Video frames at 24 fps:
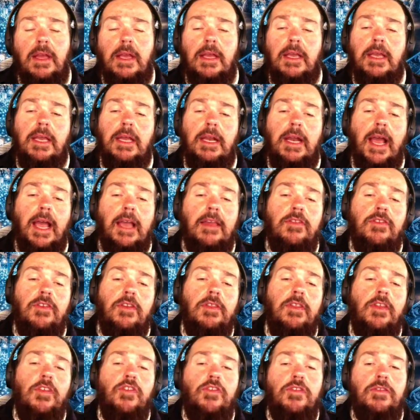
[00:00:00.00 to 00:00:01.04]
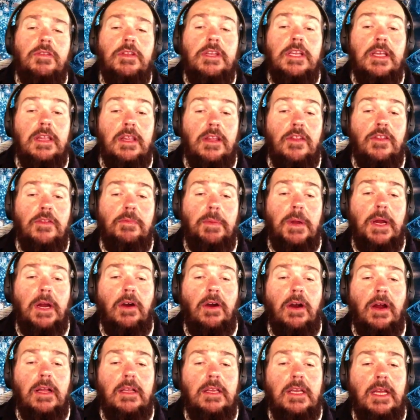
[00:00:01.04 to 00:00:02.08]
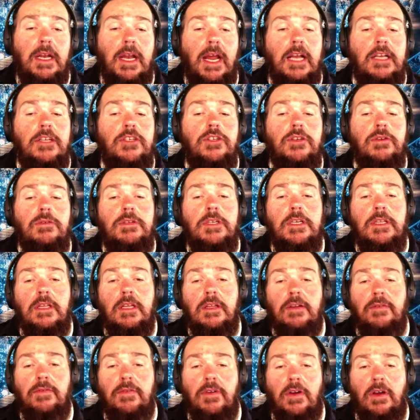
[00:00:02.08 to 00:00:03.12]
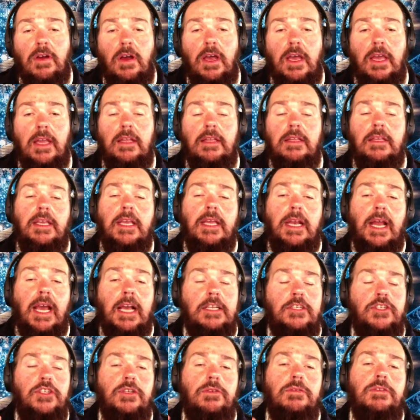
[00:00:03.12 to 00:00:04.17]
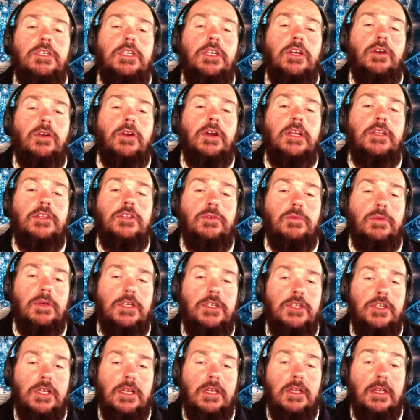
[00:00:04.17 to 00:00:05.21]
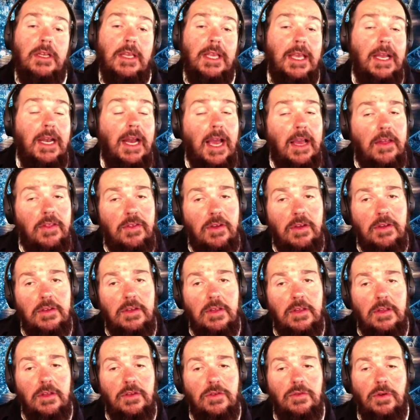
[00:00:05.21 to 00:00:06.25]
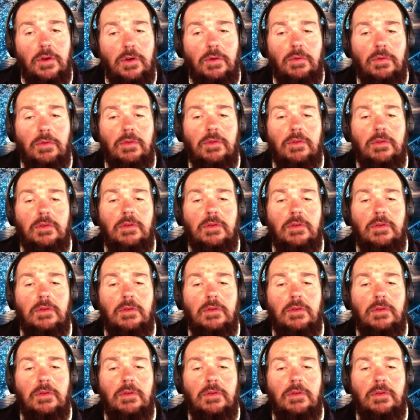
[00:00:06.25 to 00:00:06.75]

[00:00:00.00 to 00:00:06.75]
connects you to the spirit, connects you to the divine, connects you to your intuition, connects you to the truth.